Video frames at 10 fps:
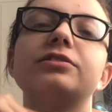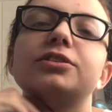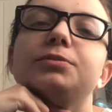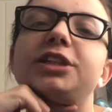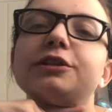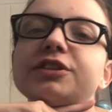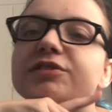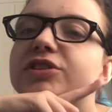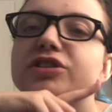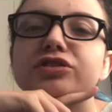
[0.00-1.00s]
sometimes if
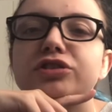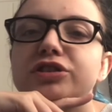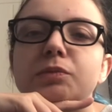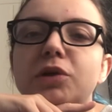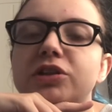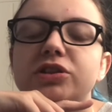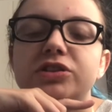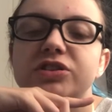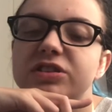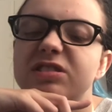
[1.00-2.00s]
it just doesn't work,
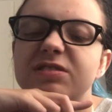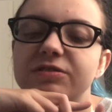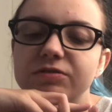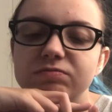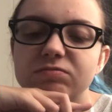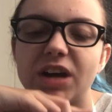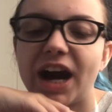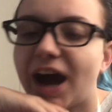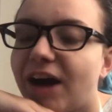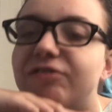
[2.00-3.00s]
just to
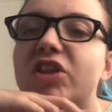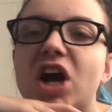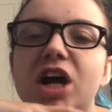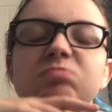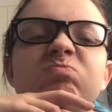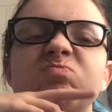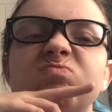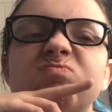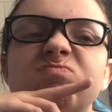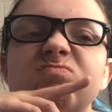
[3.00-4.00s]
have that
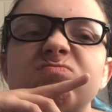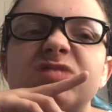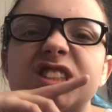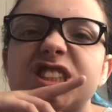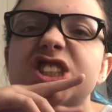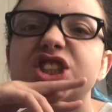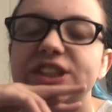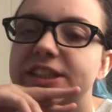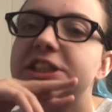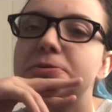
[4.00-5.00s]

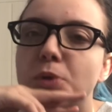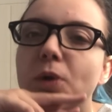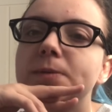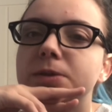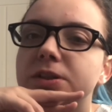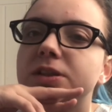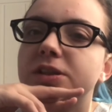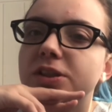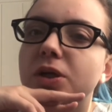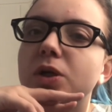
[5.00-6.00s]
shitty moment,
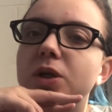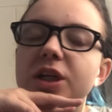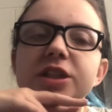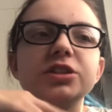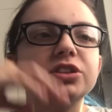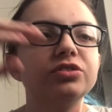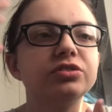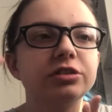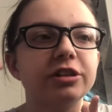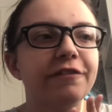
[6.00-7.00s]
and
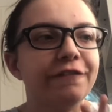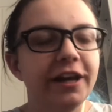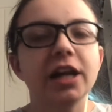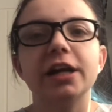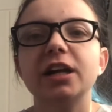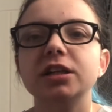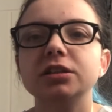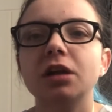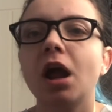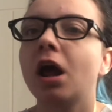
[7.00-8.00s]
just to feel it,
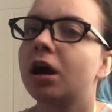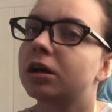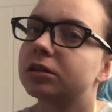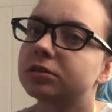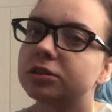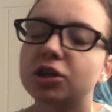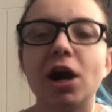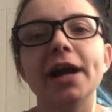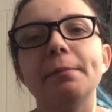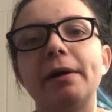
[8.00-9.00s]
and to
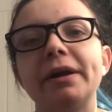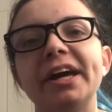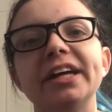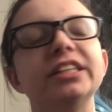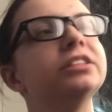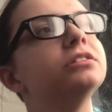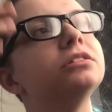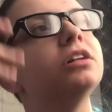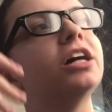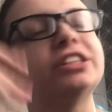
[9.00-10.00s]
cry about it, and
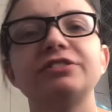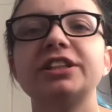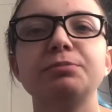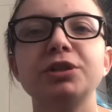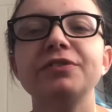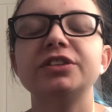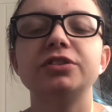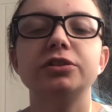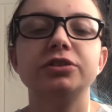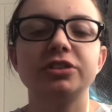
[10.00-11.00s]
as I've said in previous
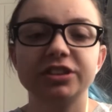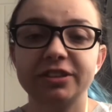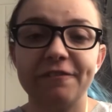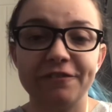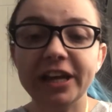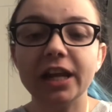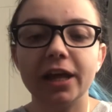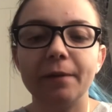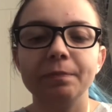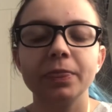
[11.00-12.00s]
videos, to feel
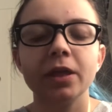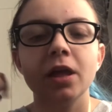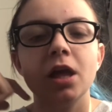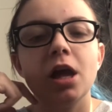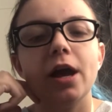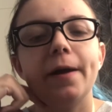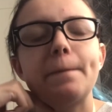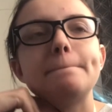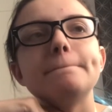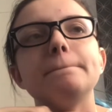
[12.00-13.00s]
it.
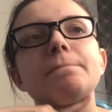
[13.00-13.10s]
So